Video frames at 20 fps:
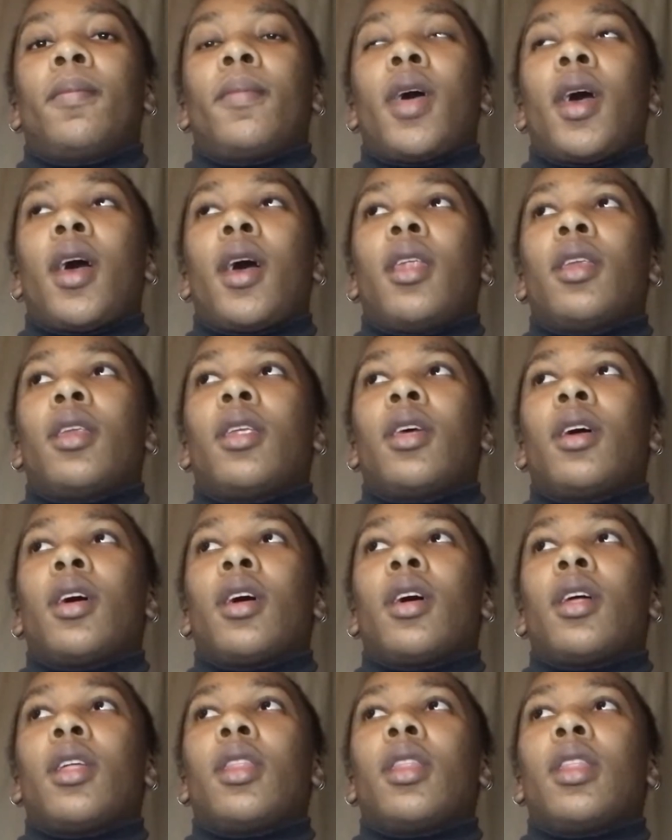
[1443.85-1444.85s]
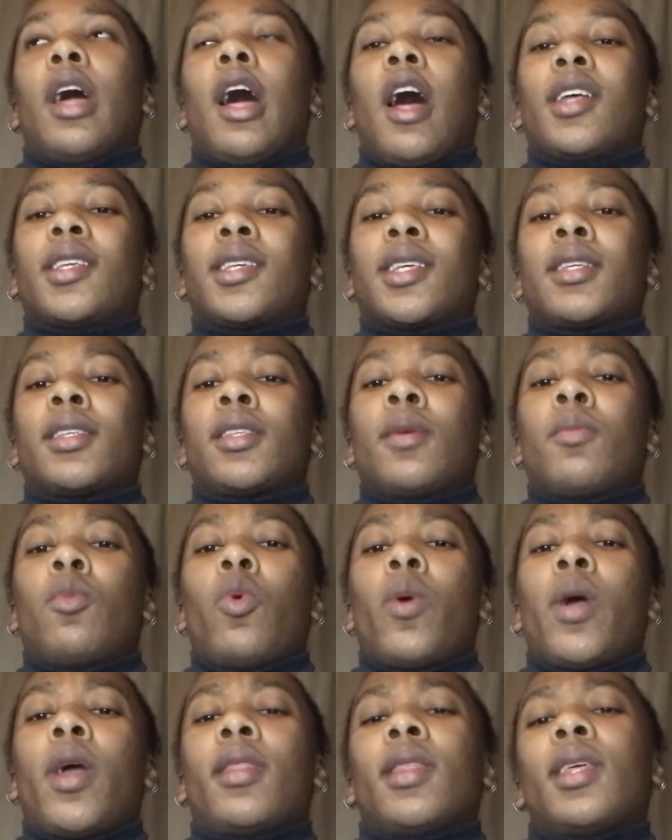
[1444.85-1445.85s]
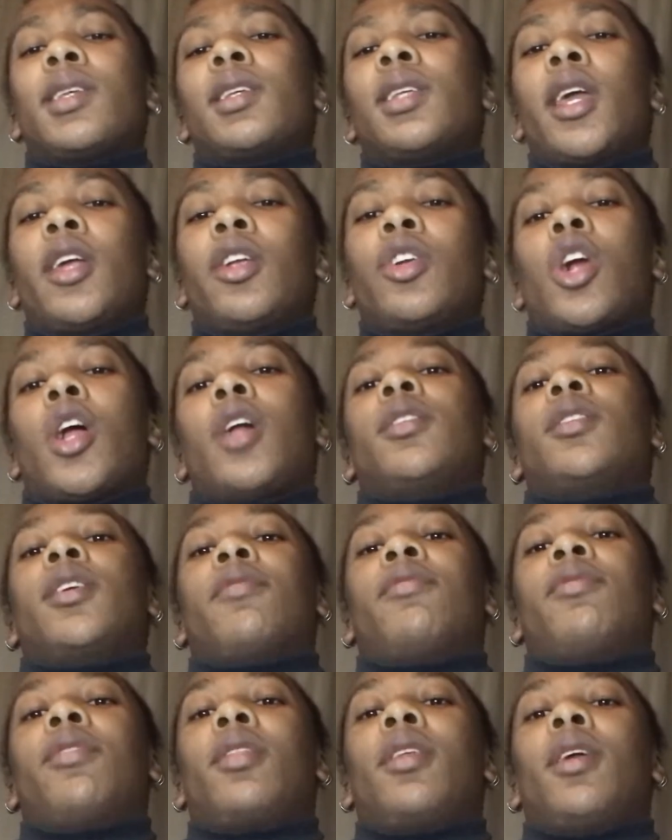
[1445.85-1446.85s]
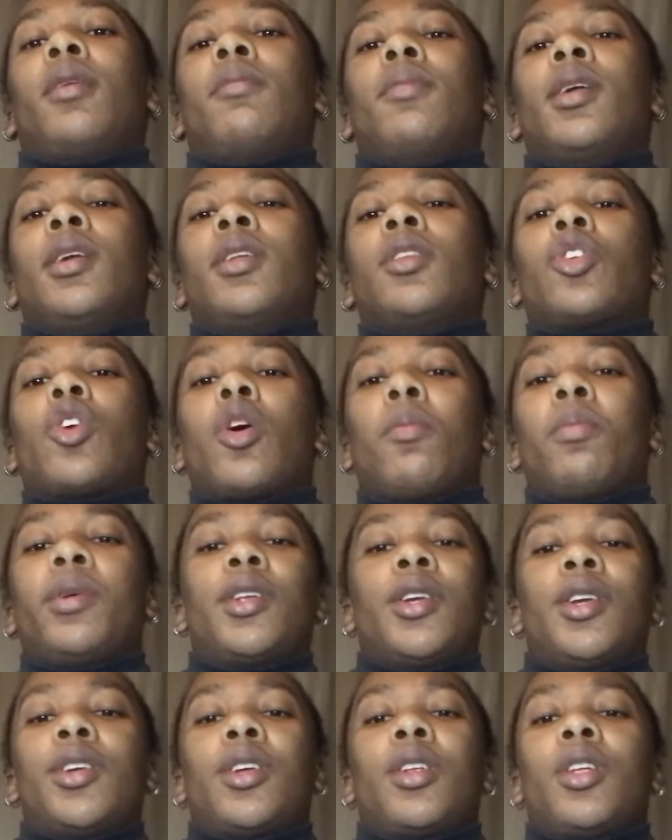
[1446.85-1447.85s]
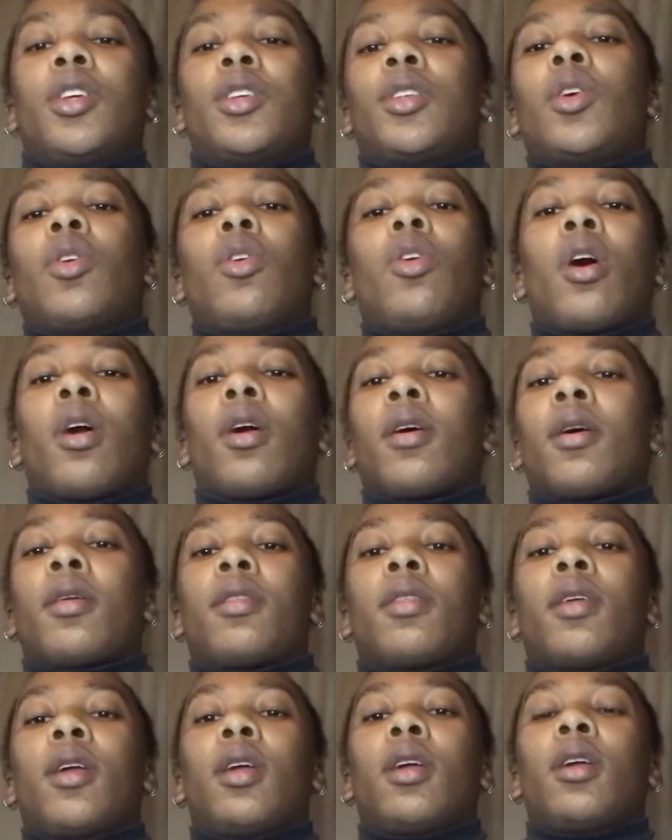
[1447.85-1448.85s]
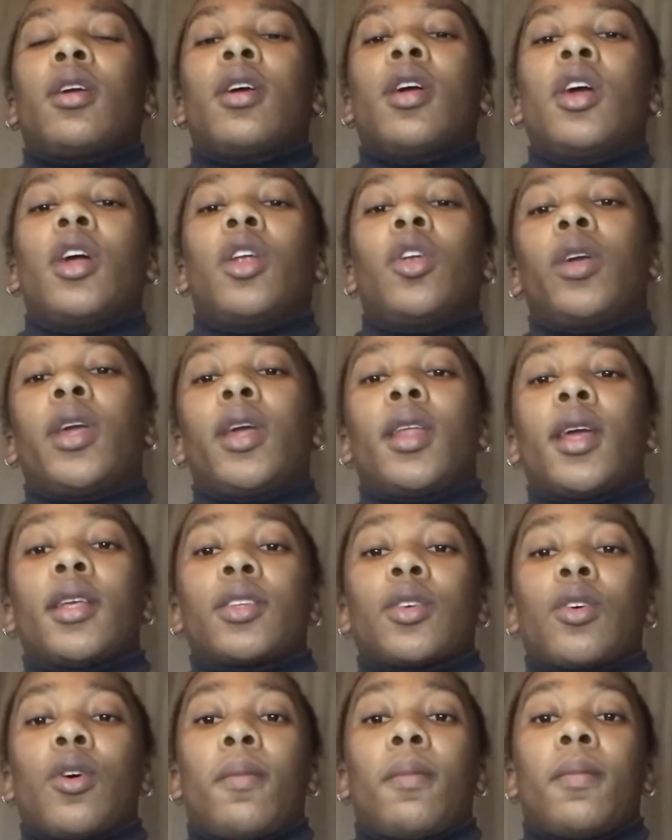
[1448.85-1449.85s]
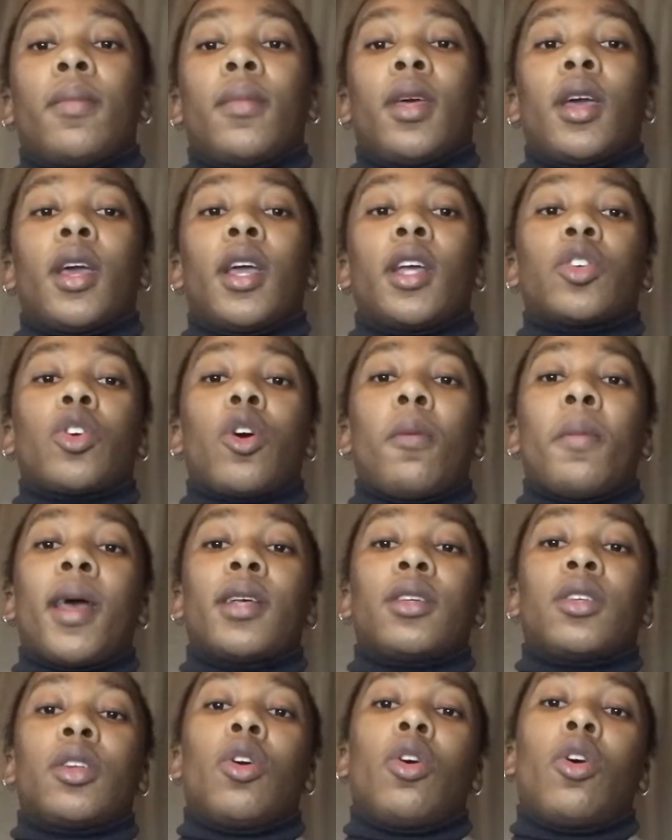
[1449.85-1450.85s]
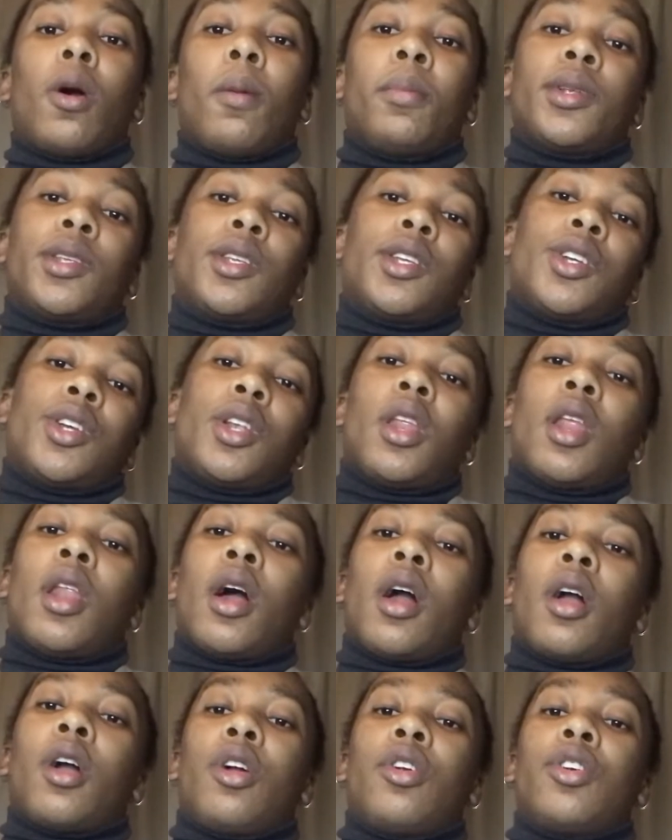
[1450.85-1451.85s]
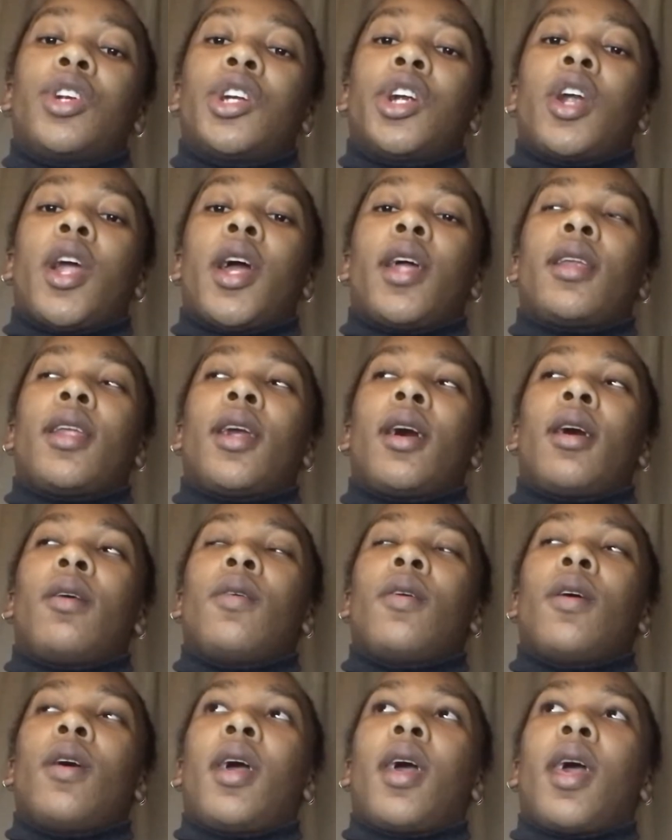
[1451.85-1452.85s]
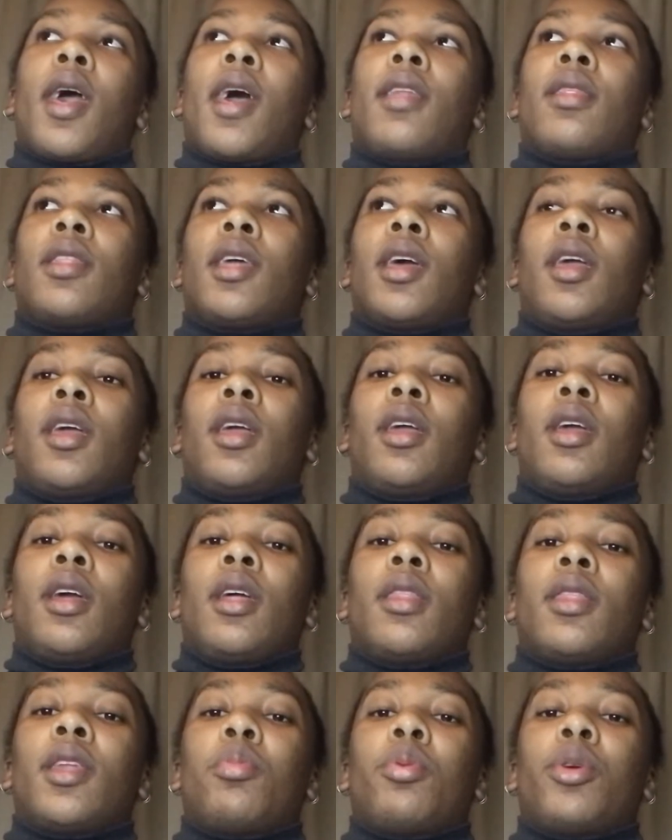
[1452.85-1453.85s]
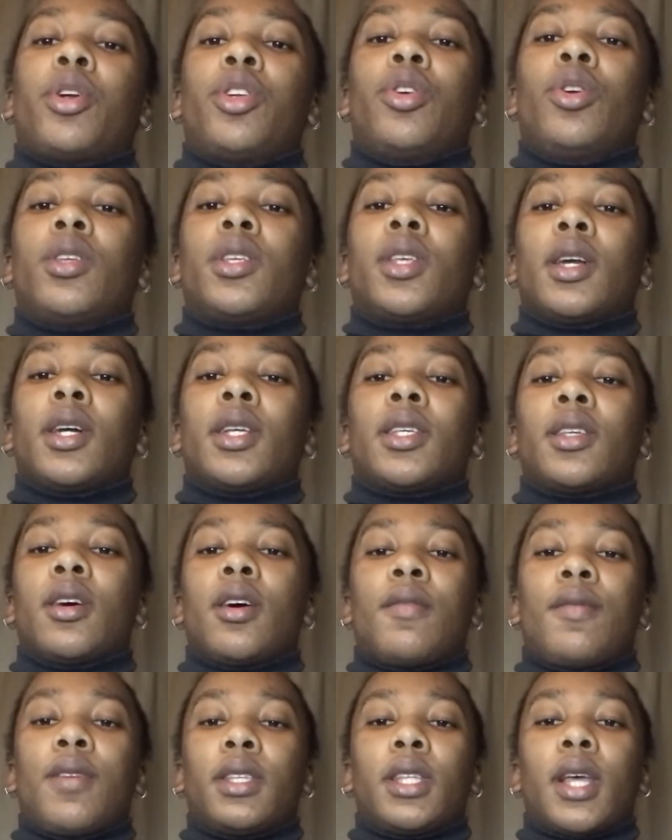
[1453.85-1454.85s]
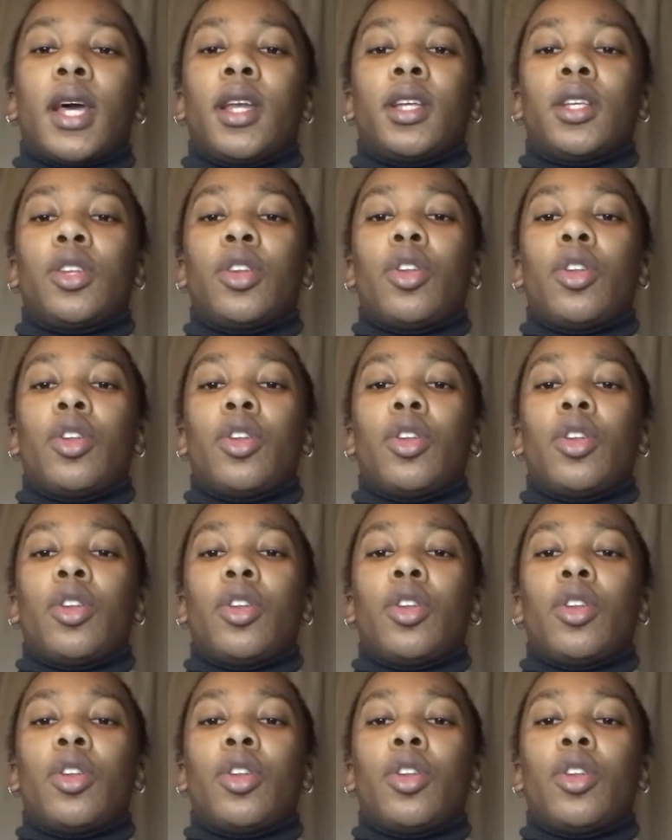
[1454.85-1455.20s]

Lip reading: And a system where the state runs everything means competition is no longer a thing. Look at Eskom. Eskom has no competition in our country right now, and they're producing a service that is